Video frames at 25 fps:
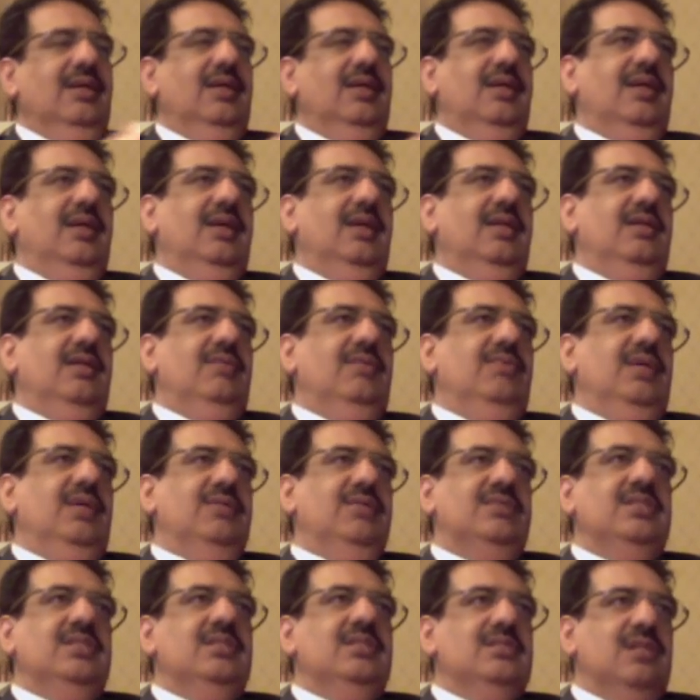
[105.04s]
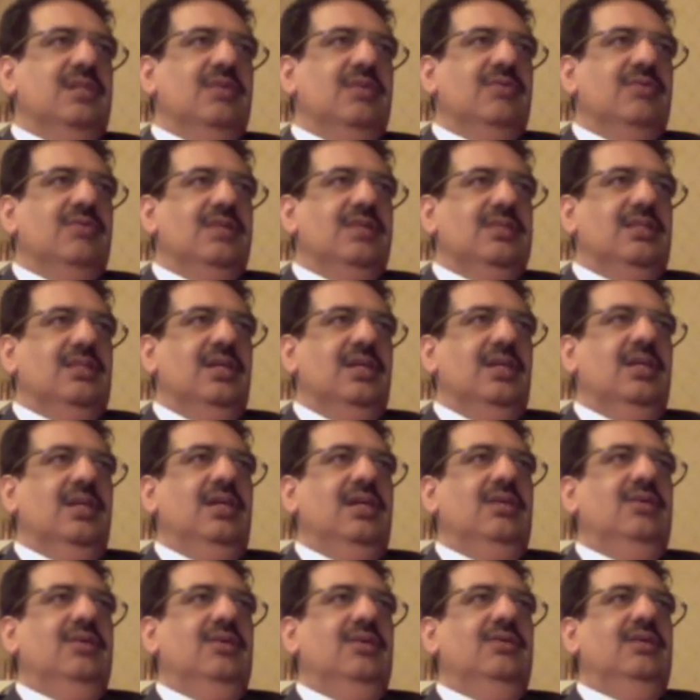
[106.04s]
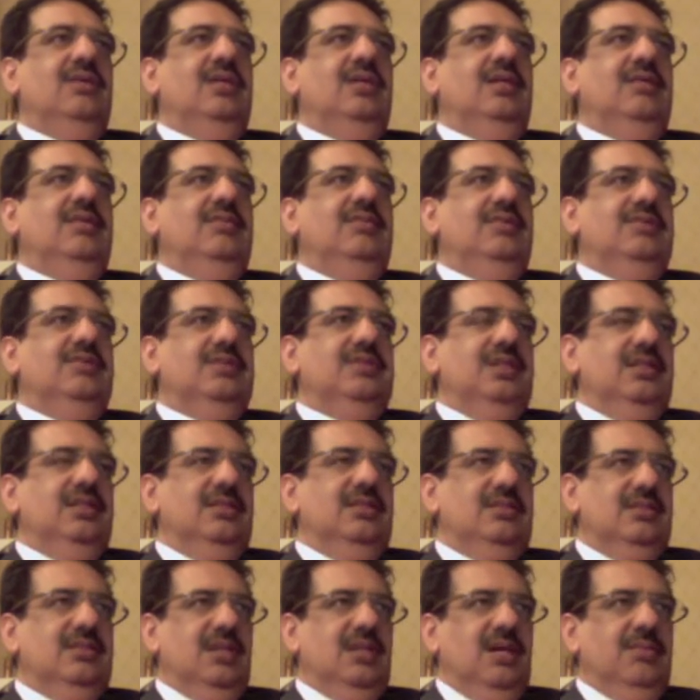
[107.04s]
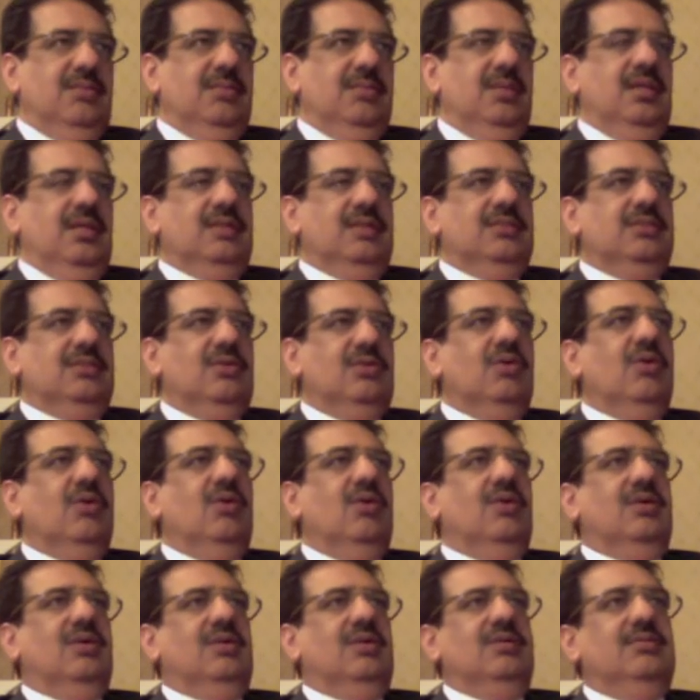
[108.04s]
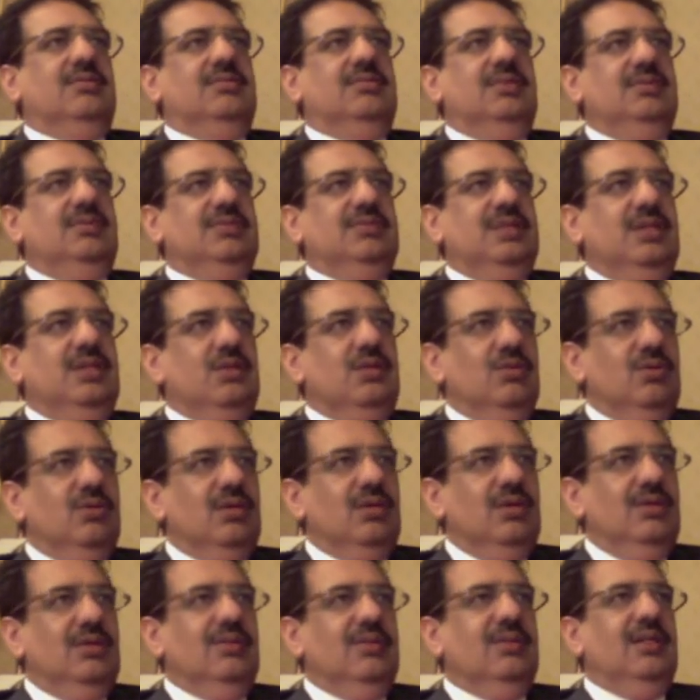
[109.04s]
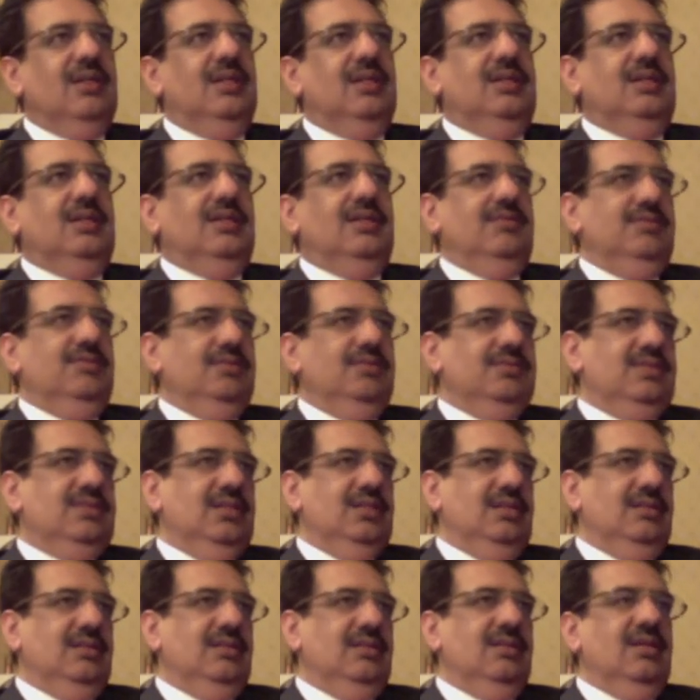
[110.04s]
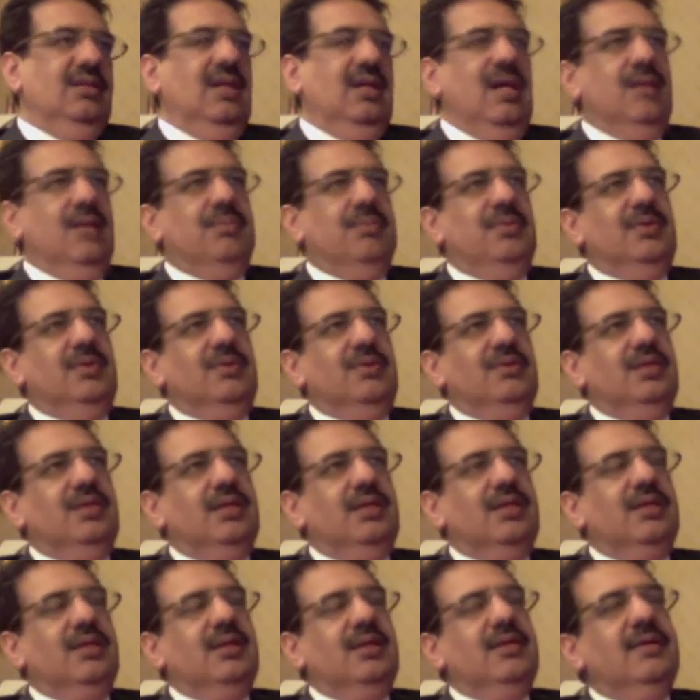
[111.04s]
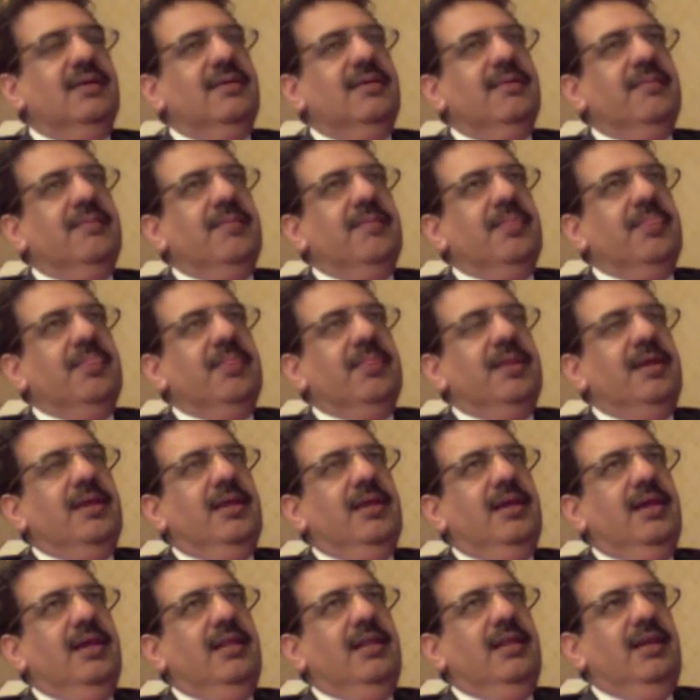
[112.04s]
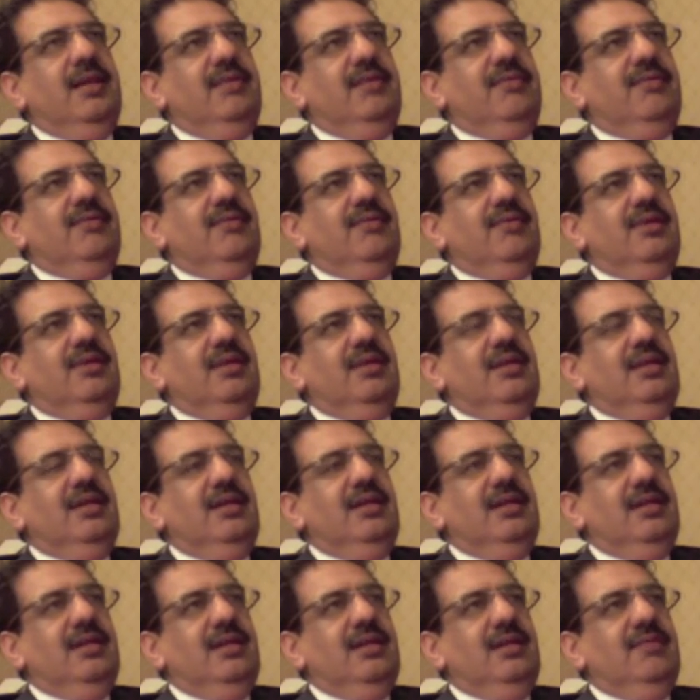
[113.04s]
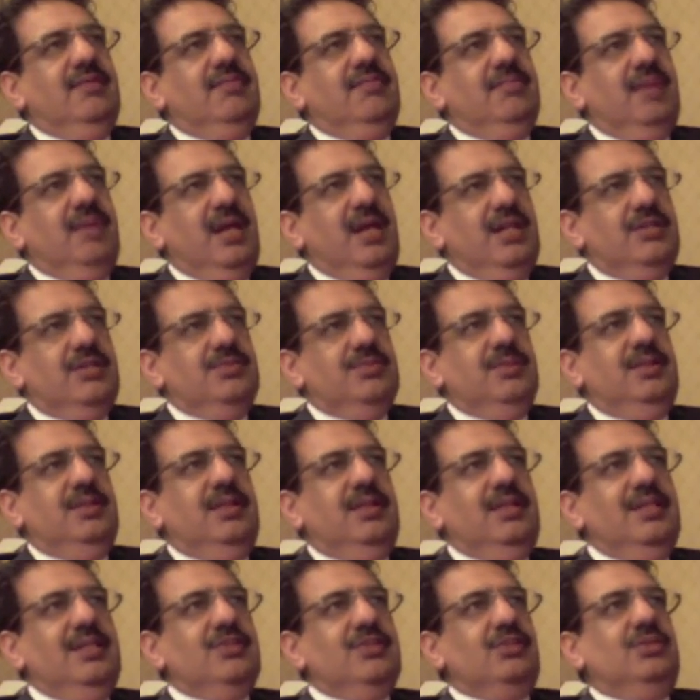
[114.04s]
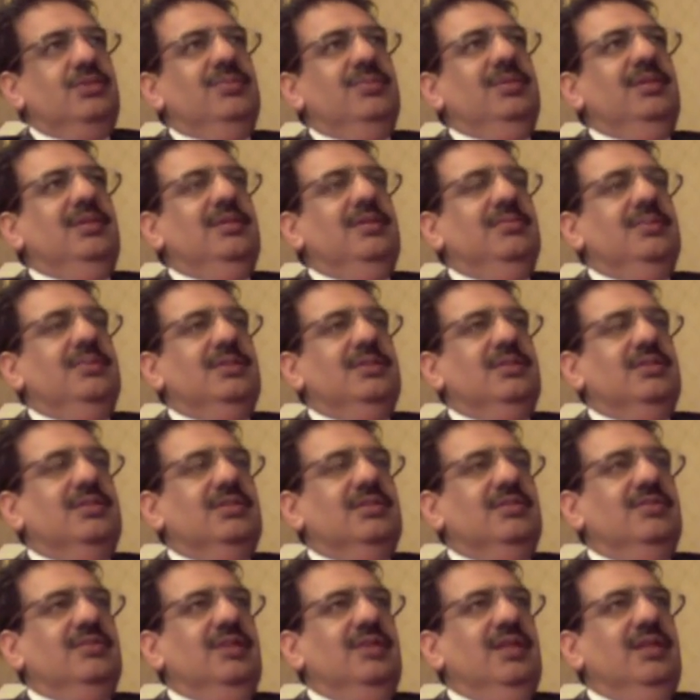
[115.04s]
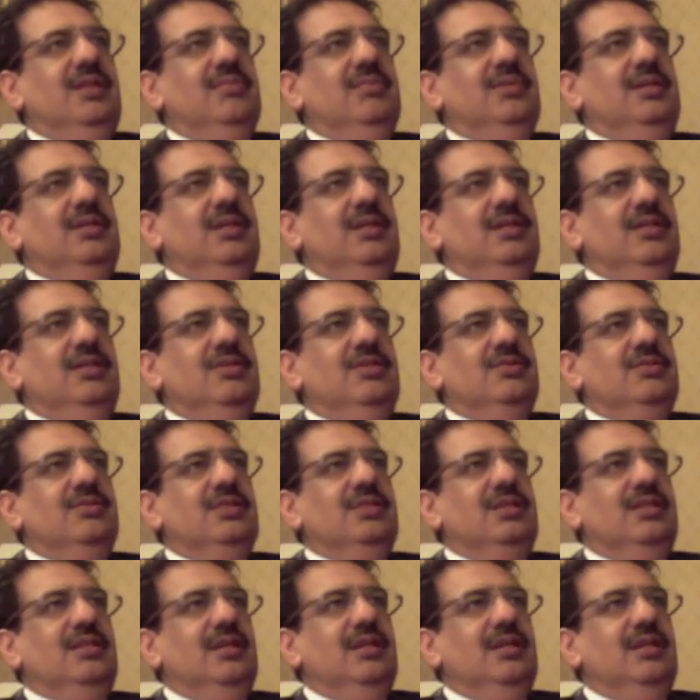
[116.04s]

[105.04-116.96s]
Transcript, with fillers: And we have seen Southwest Airlines do that. We've seen Starbucks, Gore. We've seen Google do that. We've seen Apple do that. And therefore, if management is to be in the business of enabling and enthusing the